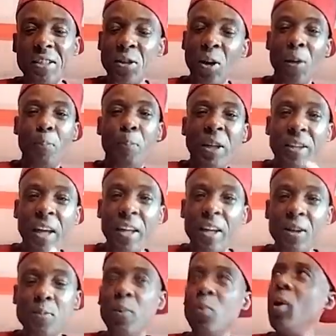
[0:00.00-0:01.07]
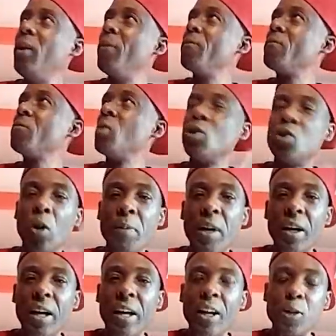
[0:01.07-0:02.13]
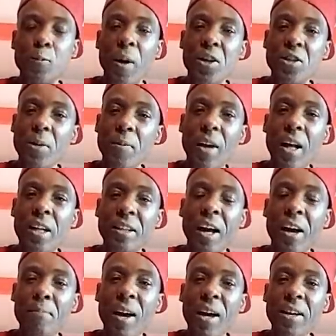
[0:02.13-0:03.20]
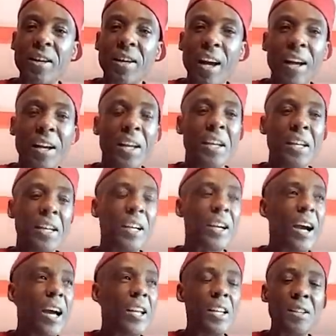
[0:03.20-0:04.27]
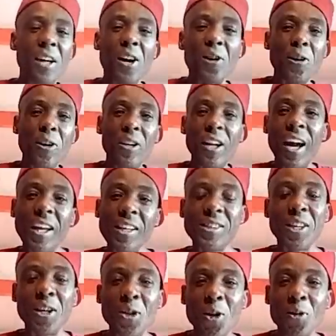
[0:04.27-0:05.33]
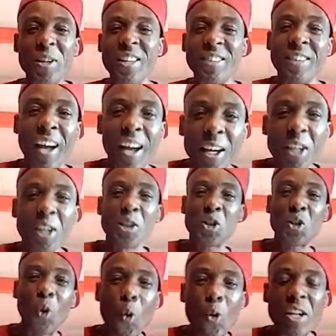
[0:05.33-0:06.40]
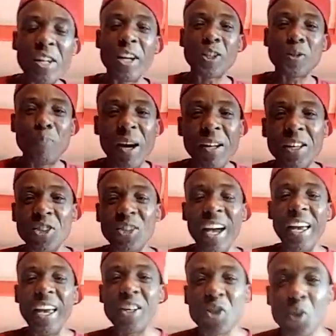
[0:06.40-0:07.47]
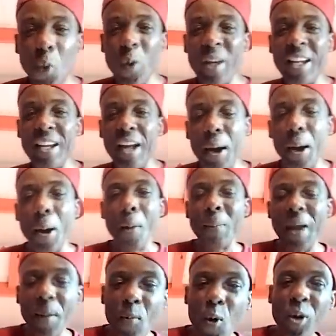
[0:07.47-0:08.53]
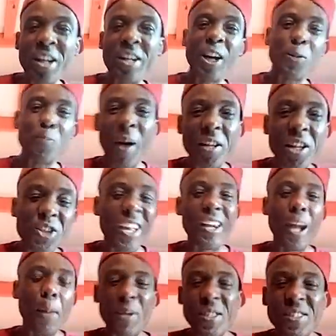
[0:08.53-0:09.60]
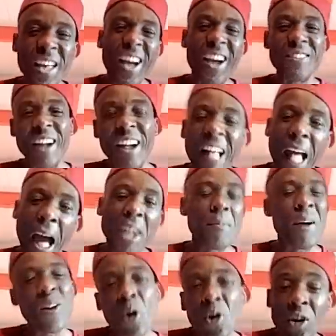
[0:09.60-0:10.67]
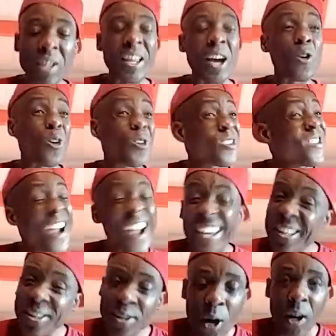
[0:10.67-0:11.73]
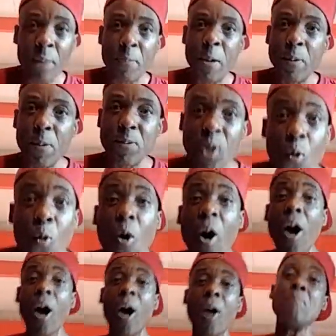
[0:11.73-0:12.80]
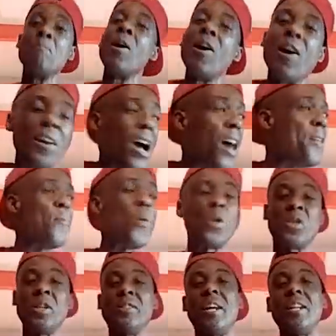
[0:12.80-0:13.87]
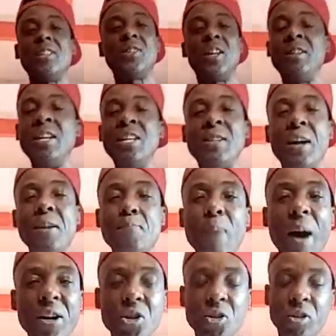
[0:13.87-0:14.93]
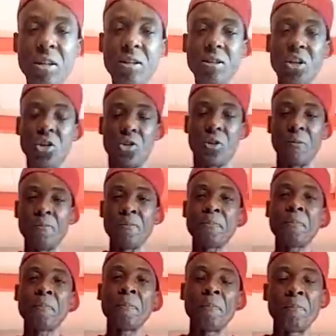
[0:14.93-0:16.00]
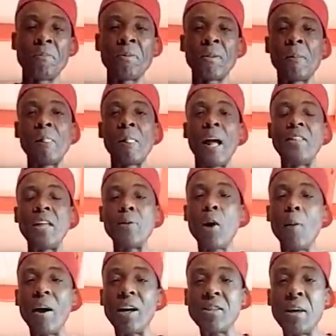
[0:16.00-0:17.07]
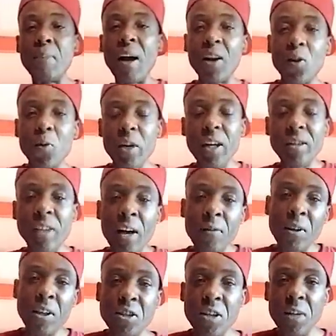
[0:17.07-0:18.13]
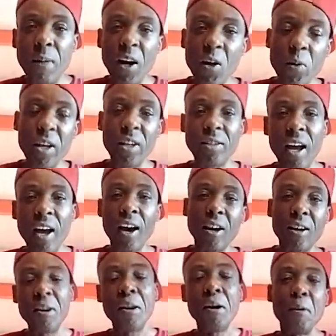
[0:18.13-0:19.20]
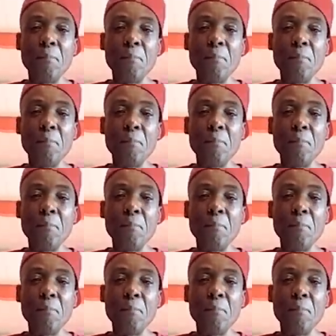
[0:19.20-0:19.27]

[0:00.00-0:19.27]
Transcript: No, Peter in a what? No, Jamaica in a Spanish, them call it America. You calling a girl I senorita, school in a Spanish, a escuela, blackboard in a Spanish, a lapizara. and him a go down and I go right down and the people them say, Whoa, murder the most intelligent DJ, the baddest thing this and then him go back and say, back we attack, we catch it, back we attack, mm.